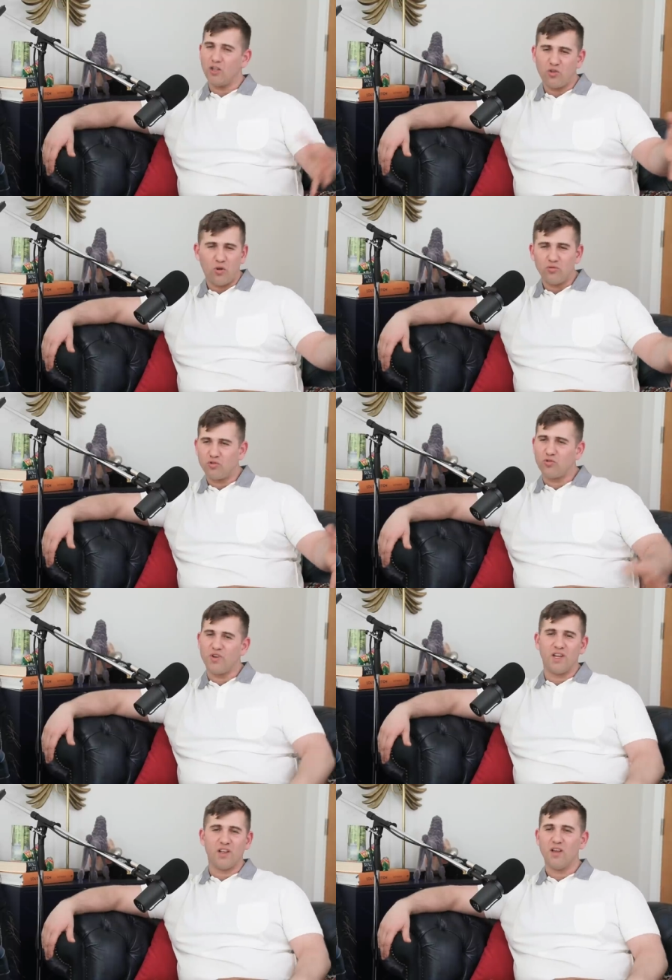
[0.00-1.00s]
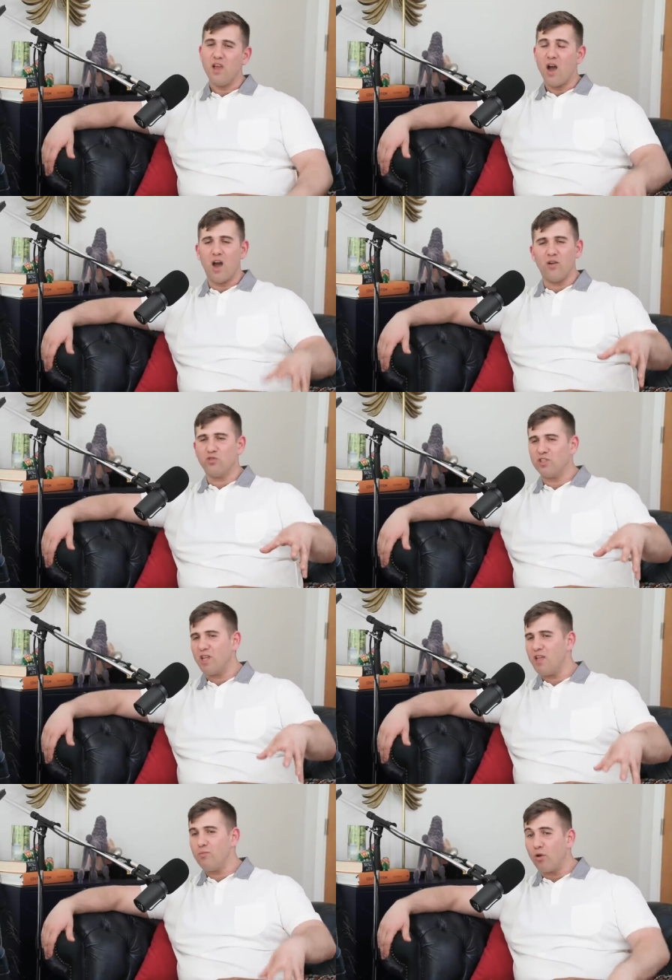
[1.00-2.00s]
I don't drink. I
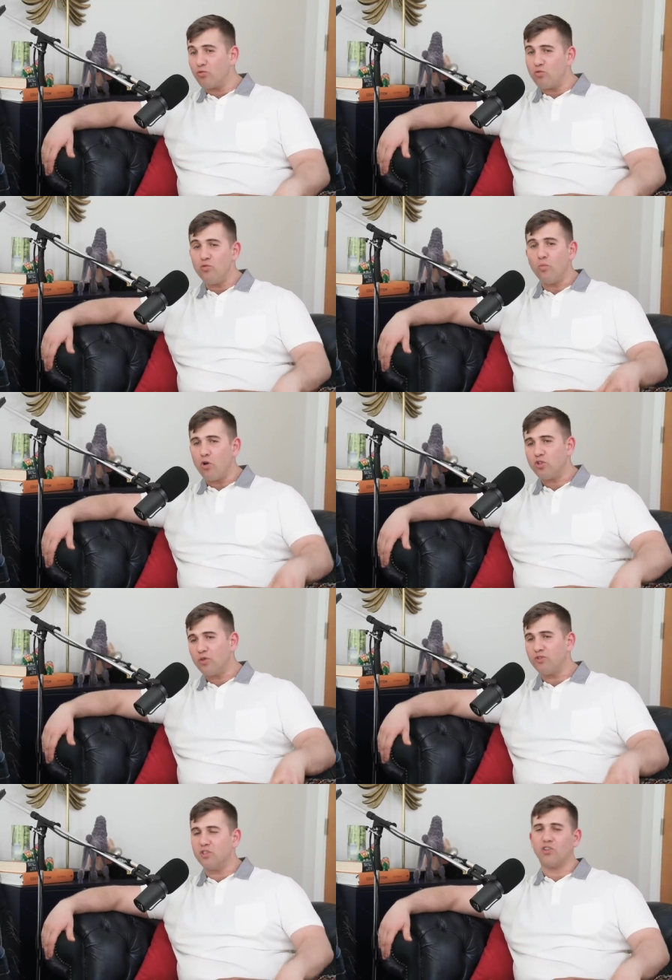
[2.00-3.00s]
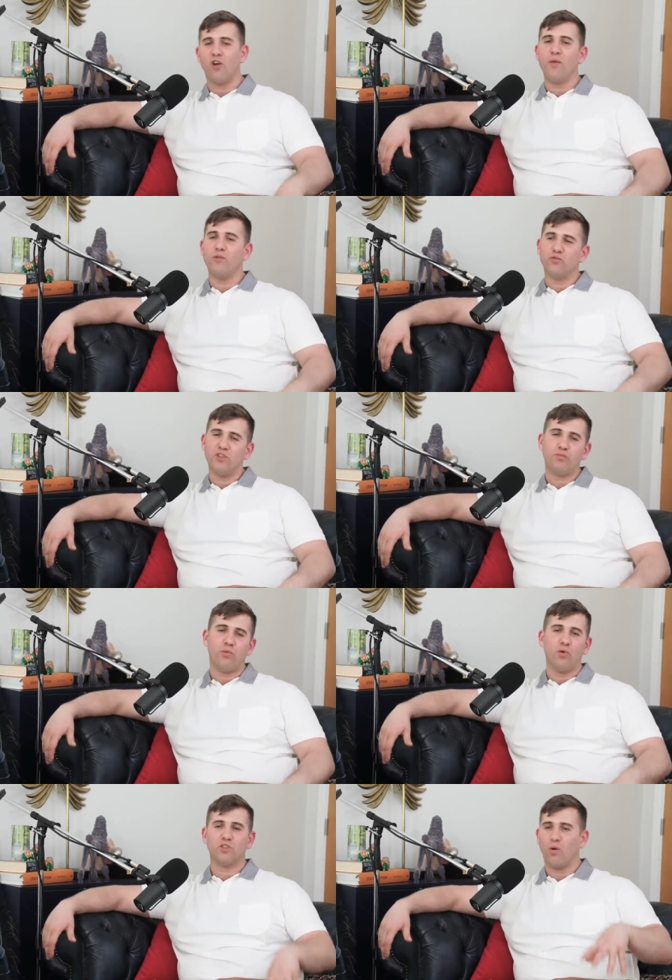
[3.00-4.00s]
stay in my room most of the time and read
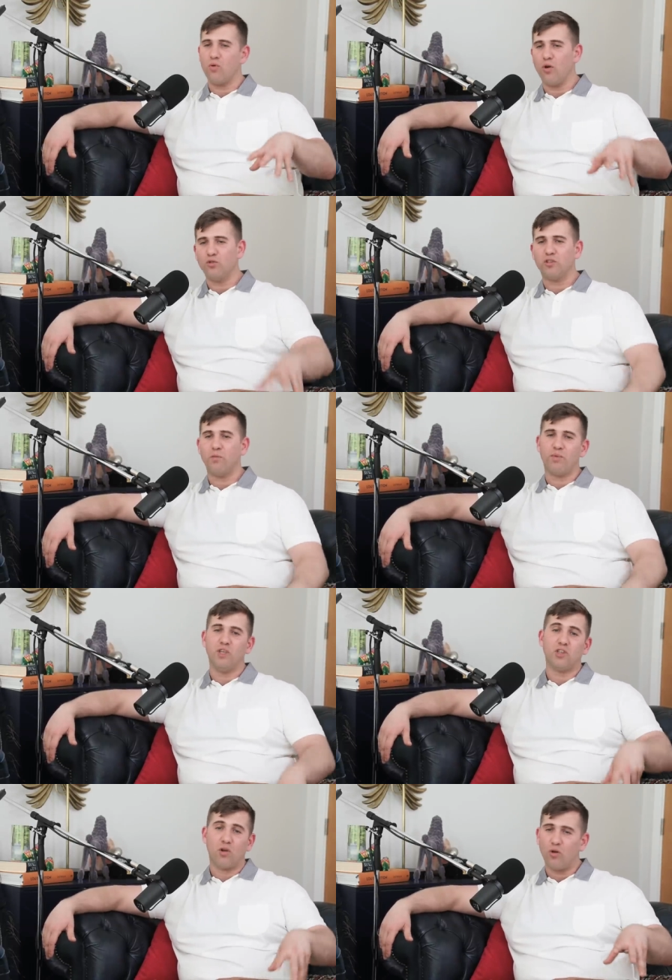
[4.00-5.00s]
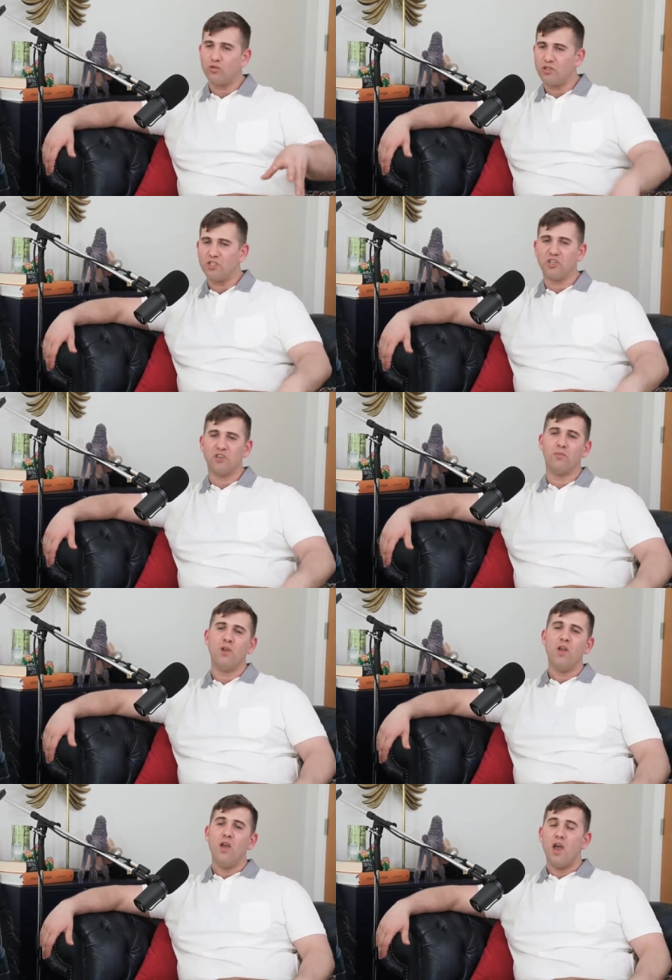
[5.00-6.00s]
books. I'll go to the beach. I'll go to the
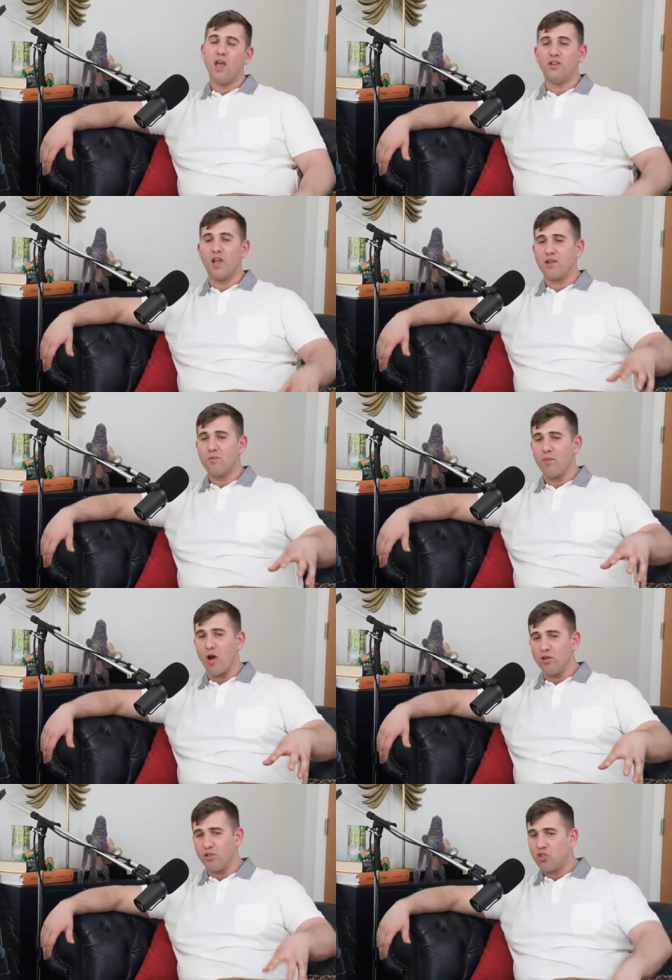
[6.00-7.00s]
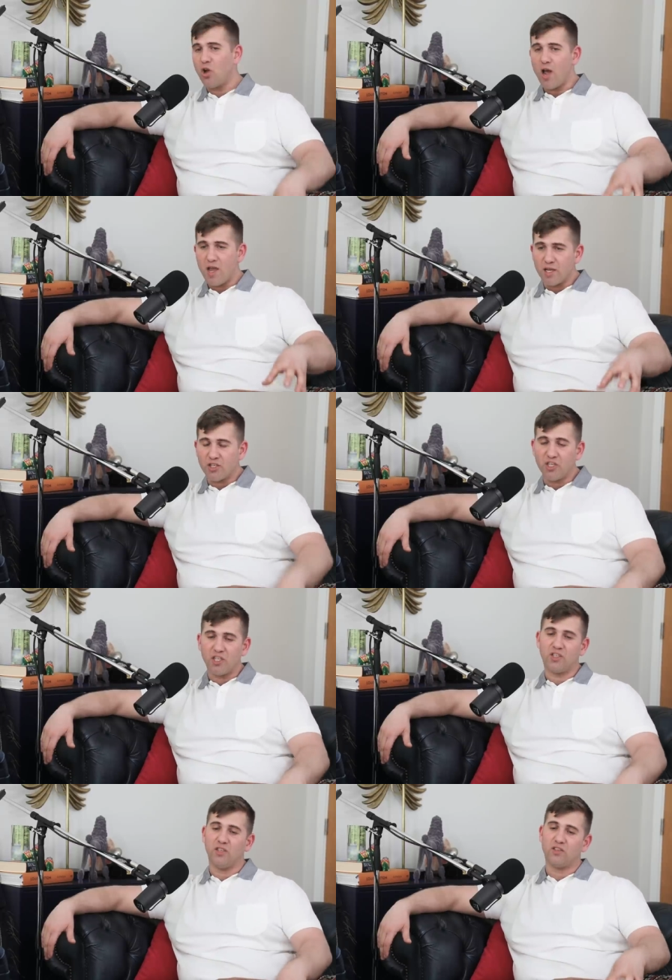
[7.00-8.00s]
gym. And like, my entire
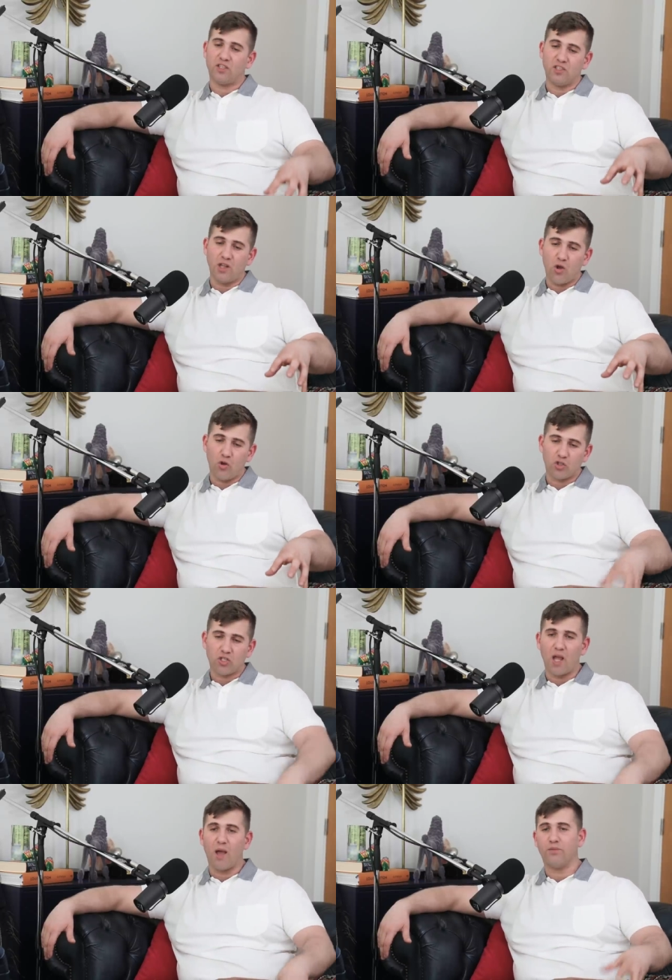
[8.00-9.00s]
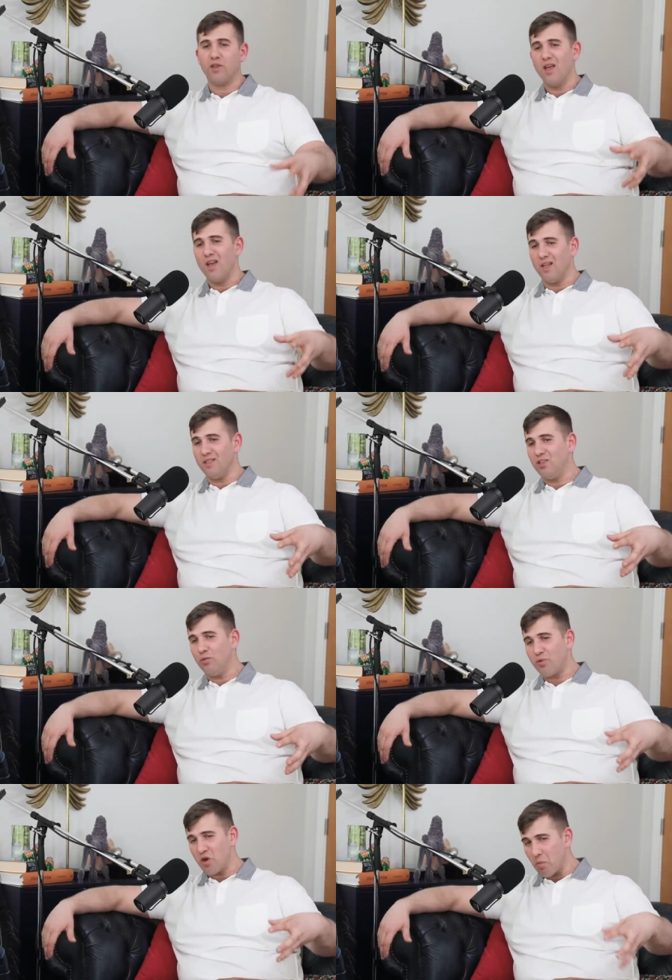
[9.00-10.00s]
existence since I got stabbed
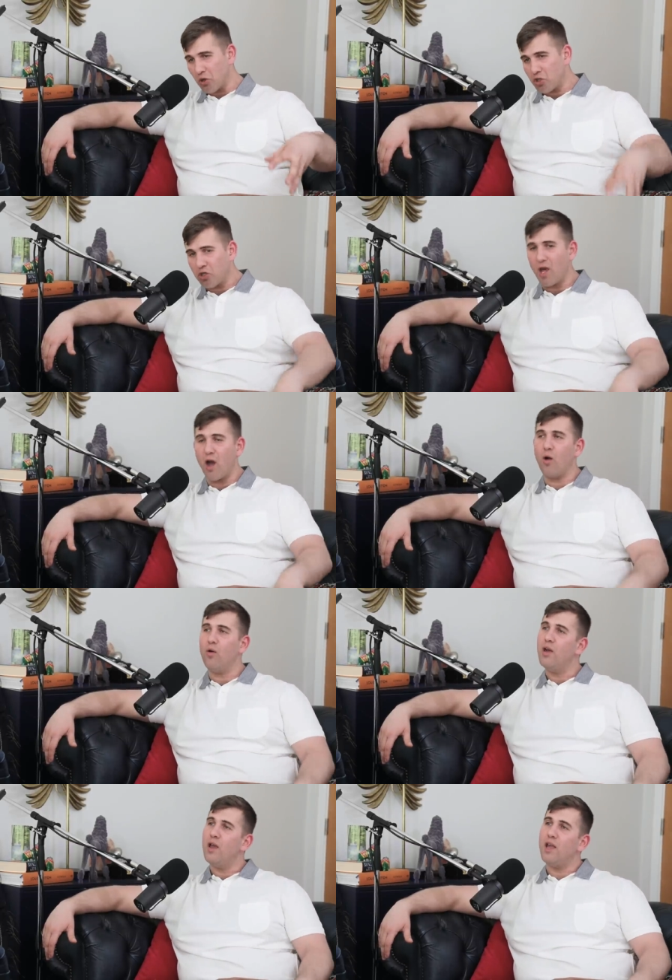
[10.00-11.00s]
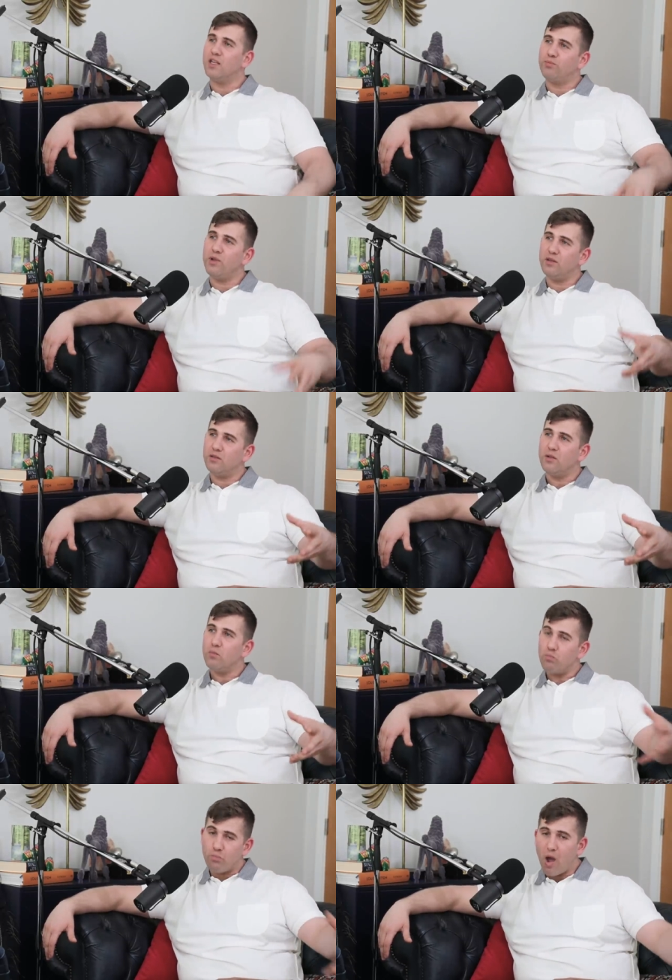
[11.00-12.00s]
until pretty much now, it's been
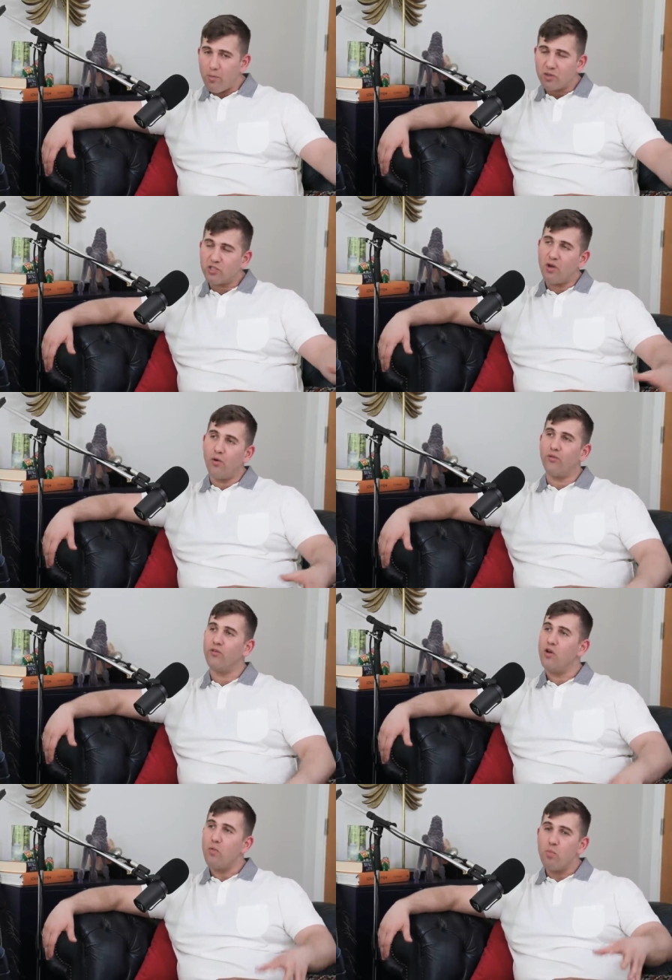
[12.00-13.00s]
by myself.